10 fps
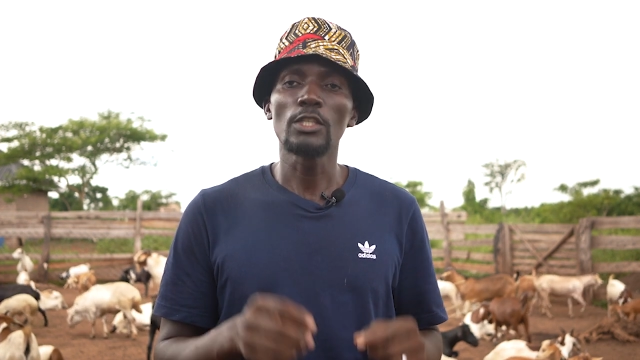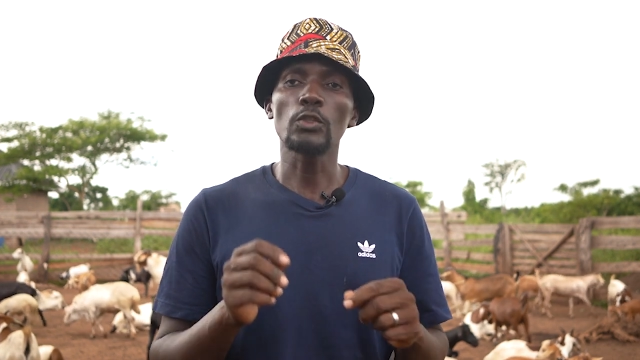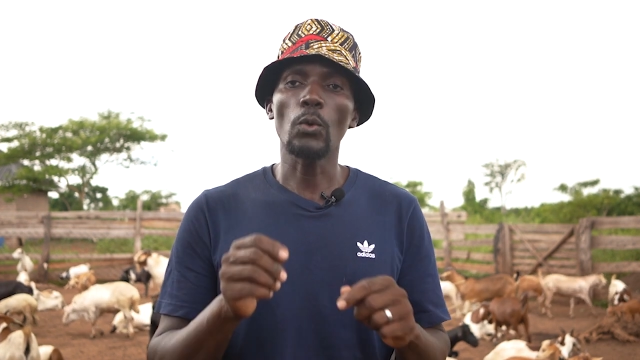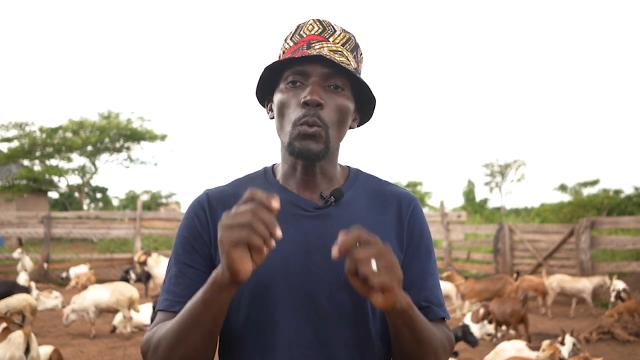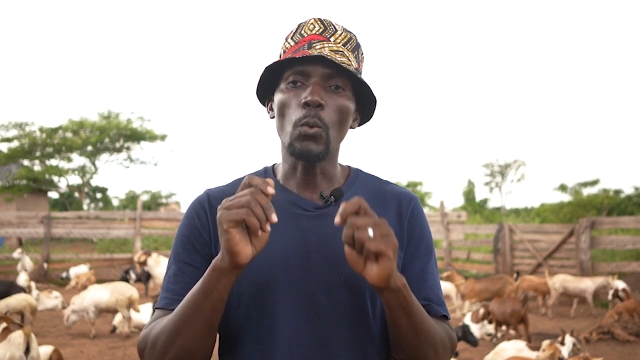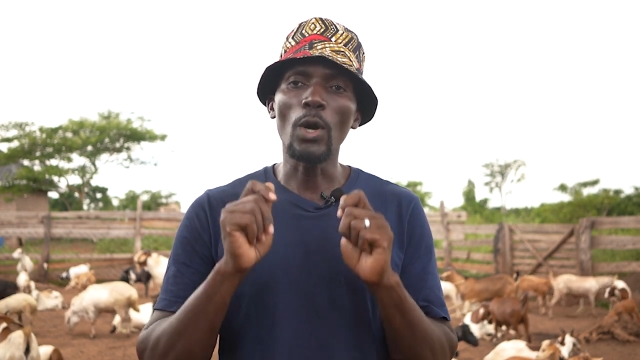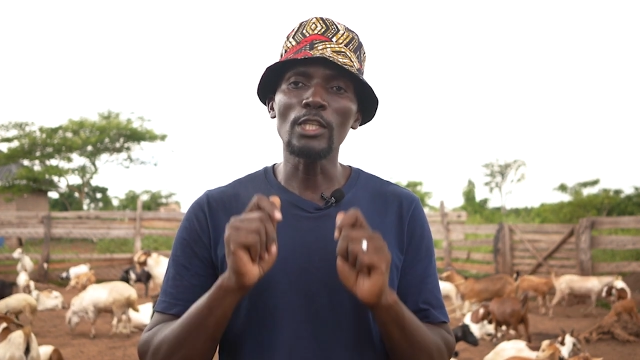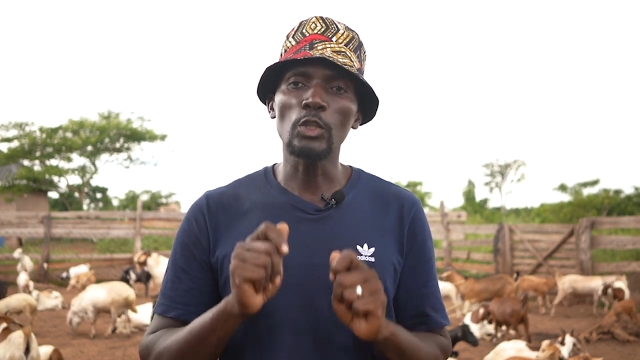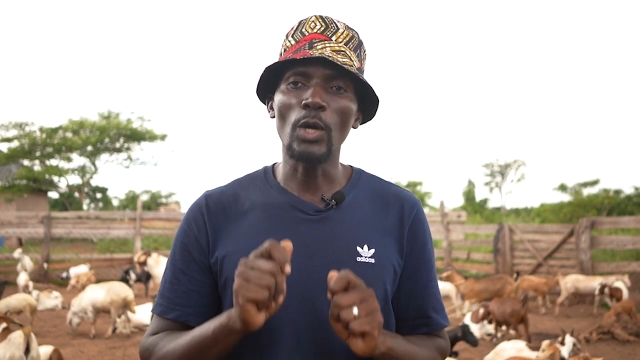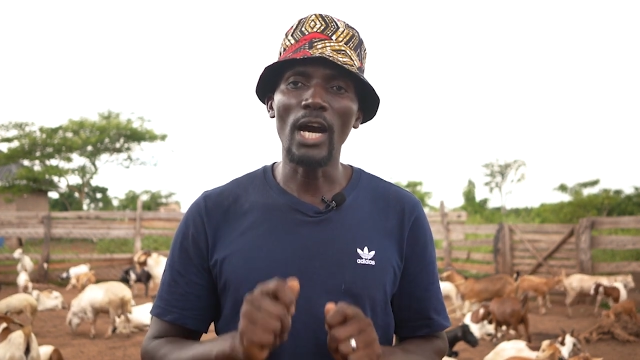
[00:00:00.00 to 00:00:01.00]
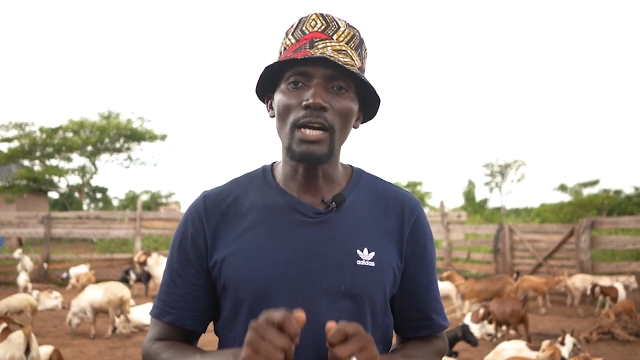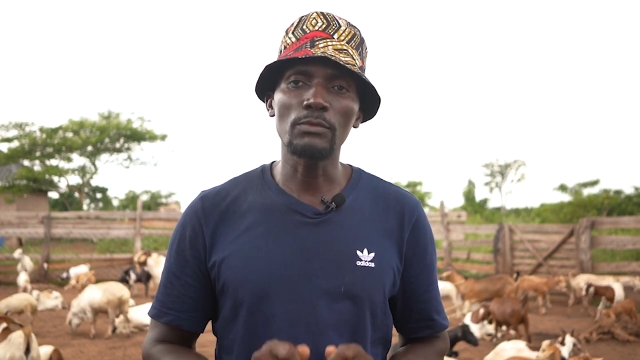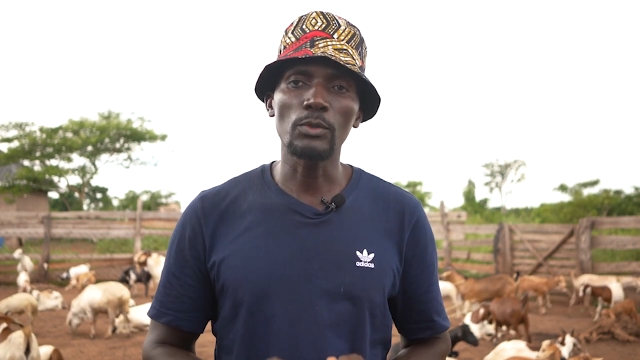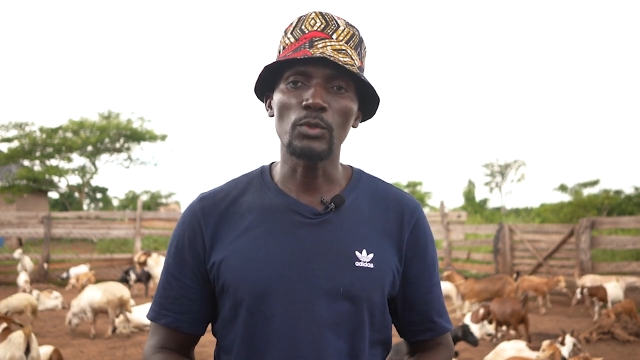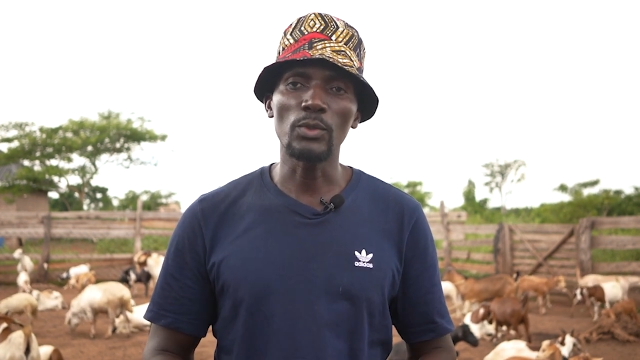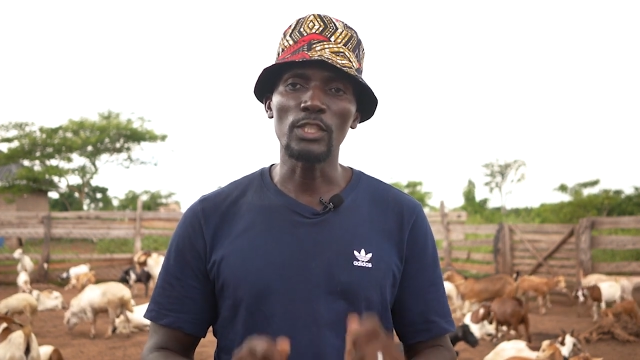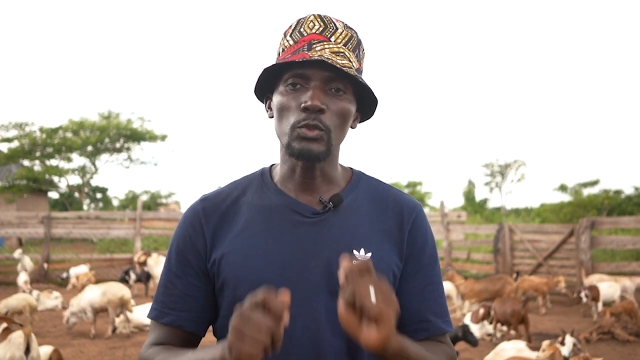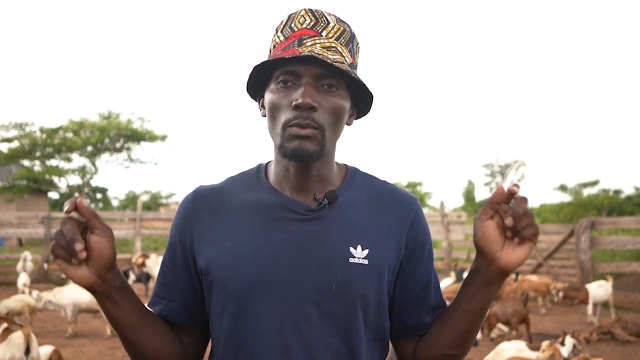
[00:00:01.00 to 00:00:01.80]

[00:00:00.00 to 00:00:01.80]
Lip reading: So what you have to do is,